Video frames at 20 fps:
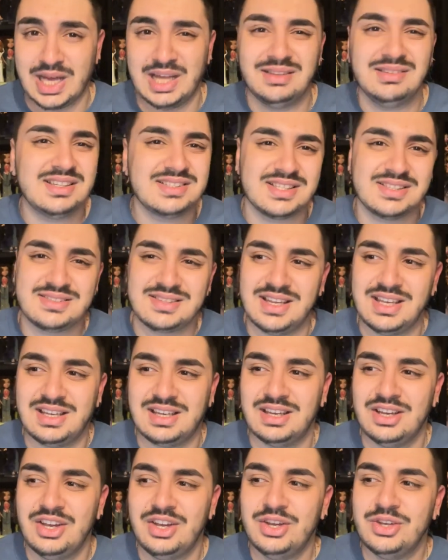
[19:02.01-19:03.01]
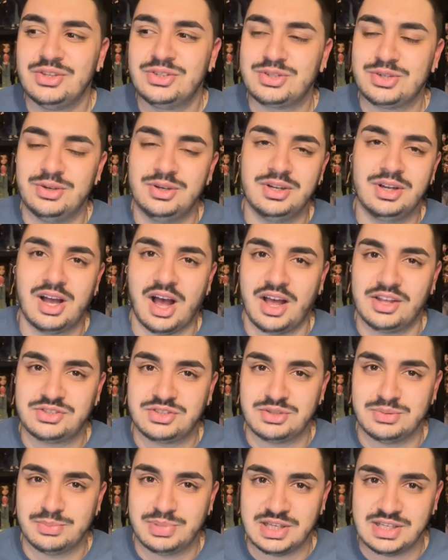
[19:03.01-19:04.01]
Unless it's like certain
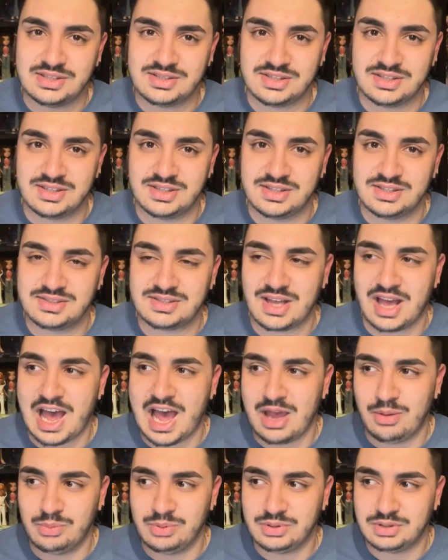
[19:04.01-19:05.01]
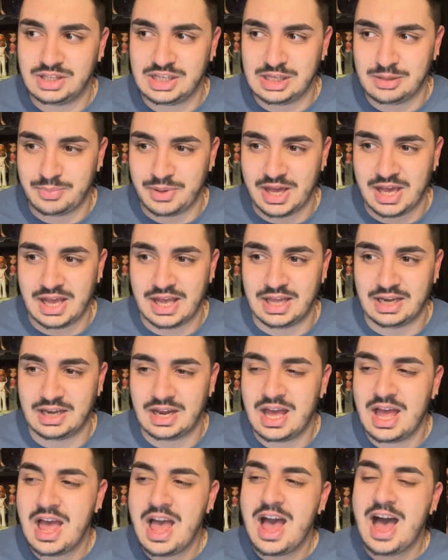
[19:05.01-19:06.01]
costume pieces, I will keep
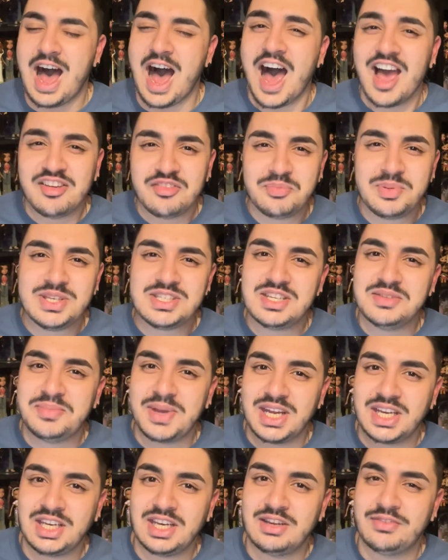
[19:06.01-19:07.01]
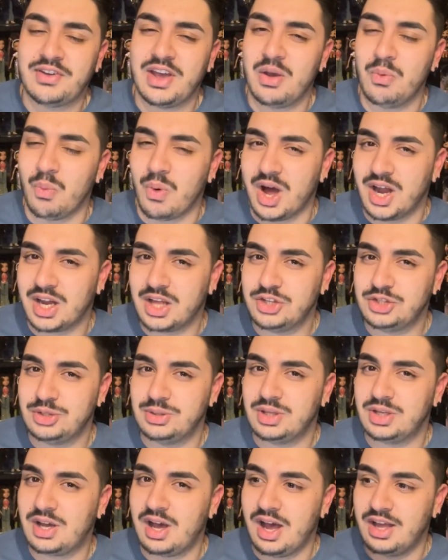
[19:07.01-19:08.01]
in. I've been debating if I want to do
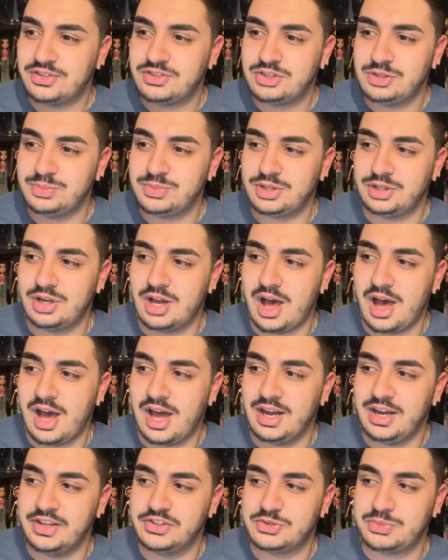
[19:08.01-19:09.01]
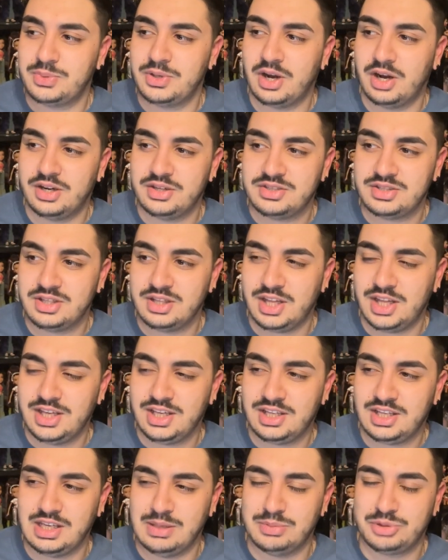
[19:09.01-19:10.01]
the costumes or not. It's been hard to
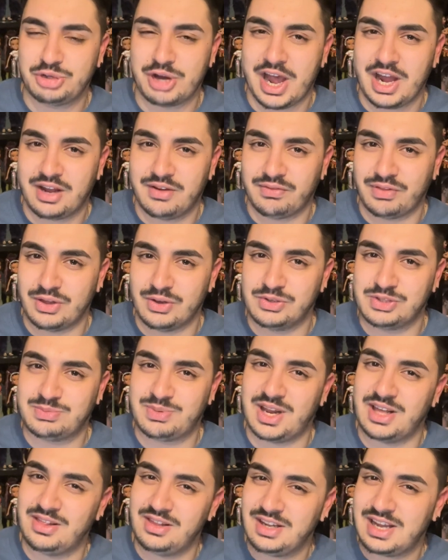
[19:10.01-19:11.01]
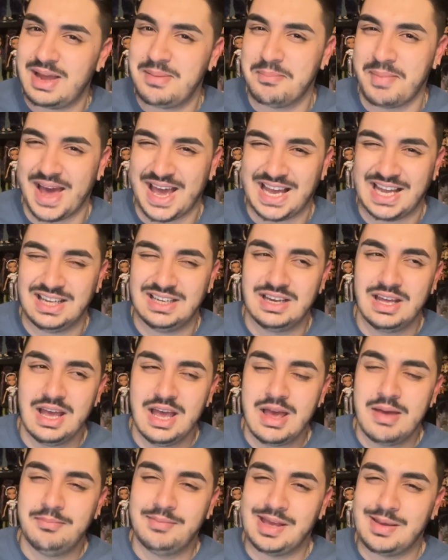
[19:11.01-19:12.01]
like keep track of those, but I think I might.
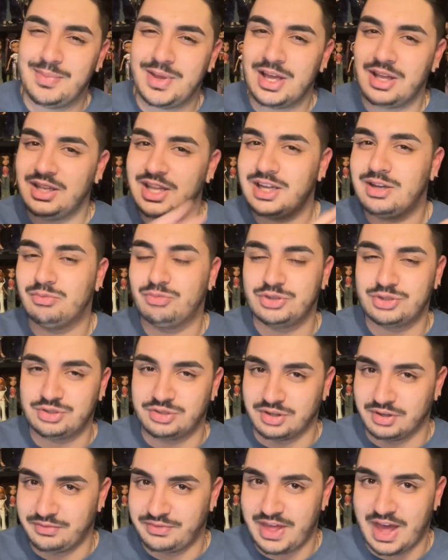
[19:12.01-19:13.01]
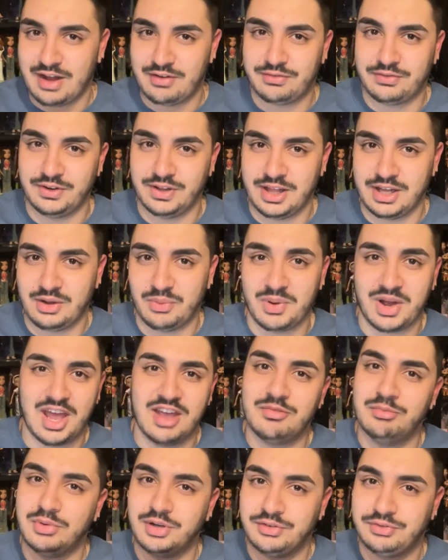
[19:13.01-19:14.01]
Maybe I'll like reserve that for like when I
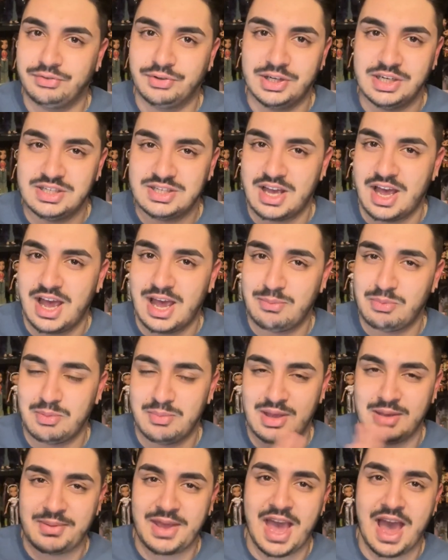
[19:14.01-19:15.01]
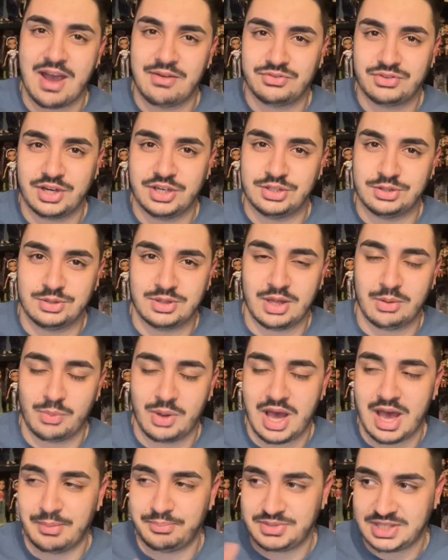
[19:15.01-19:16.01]
have more free time and maybe after I do the
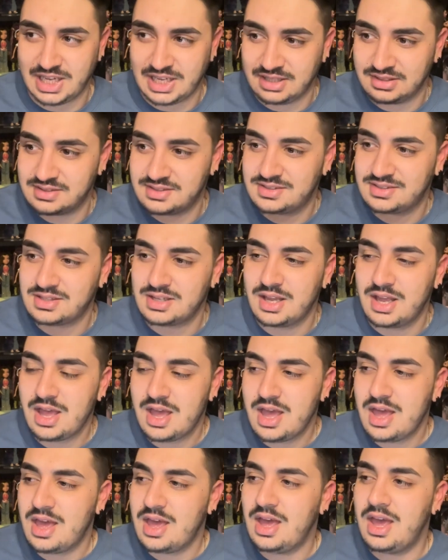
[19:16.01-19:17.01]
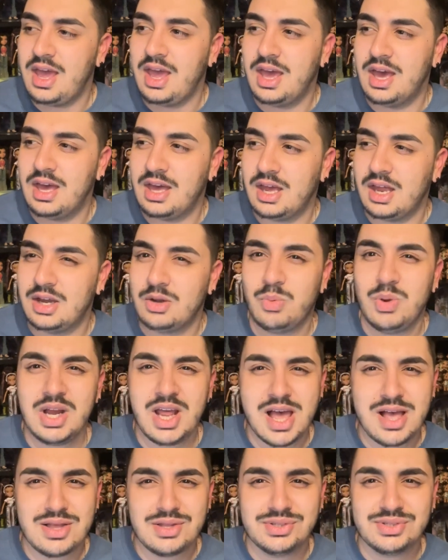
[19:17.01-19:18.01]
updates. And
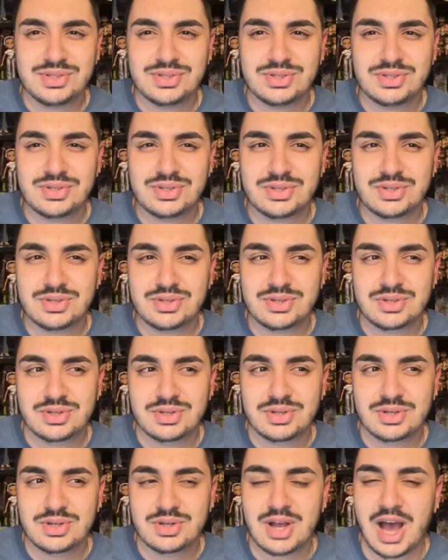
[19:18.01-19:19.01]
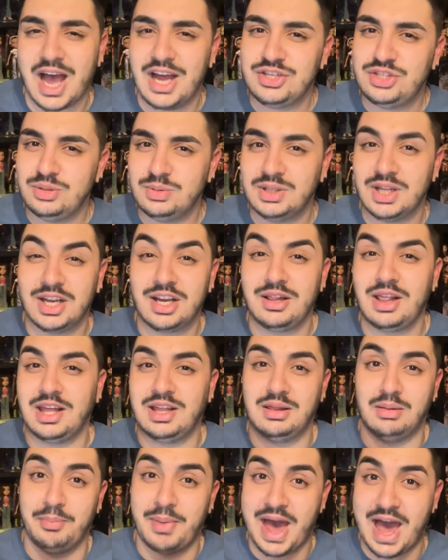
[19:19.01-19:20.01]
what else? I do a lot of like
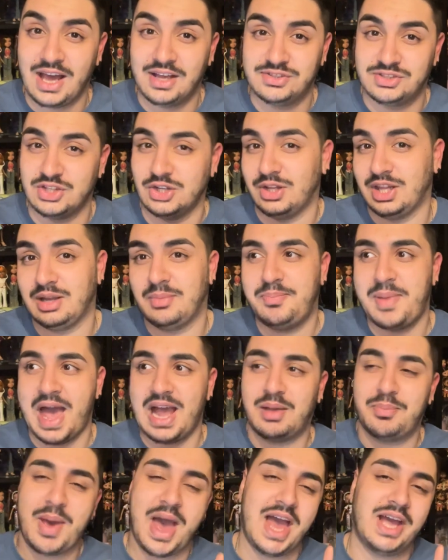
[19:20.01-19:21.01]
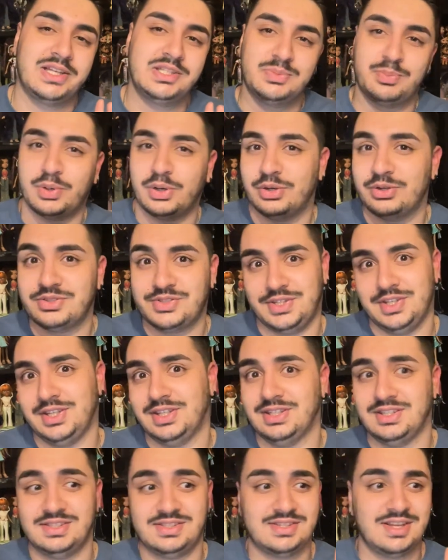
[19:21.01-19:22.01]
the bags though, like backpacks,
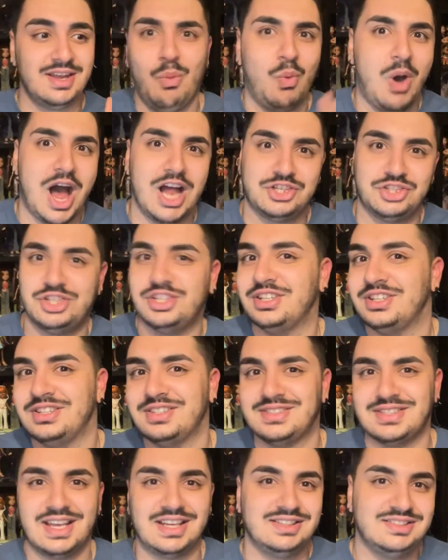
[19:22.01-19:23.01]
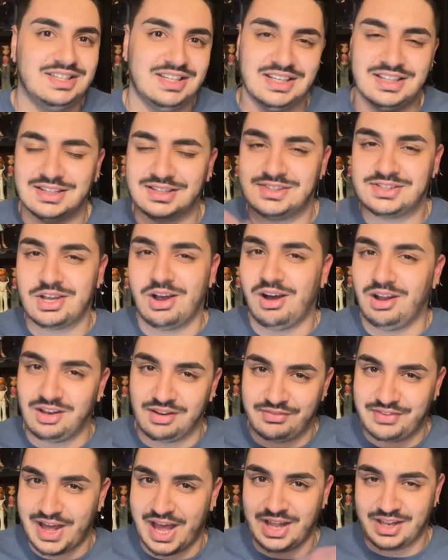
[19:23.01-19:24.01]
purses, watches, like tins, all
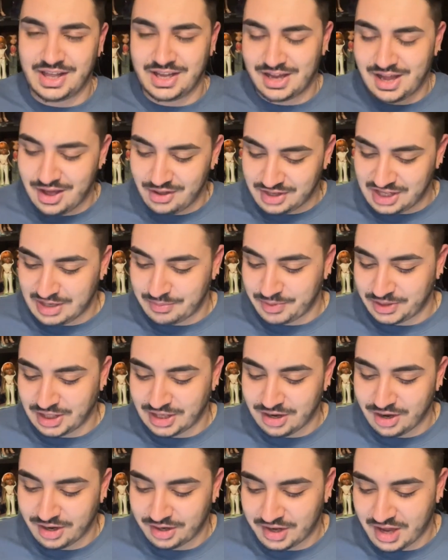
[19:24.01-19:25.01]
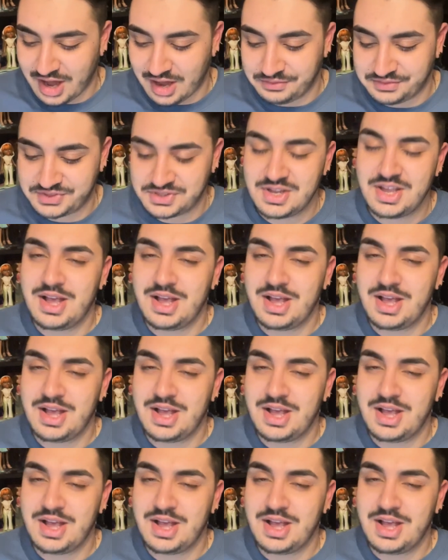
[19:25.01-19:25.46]
of that, like I'll keep in the archives.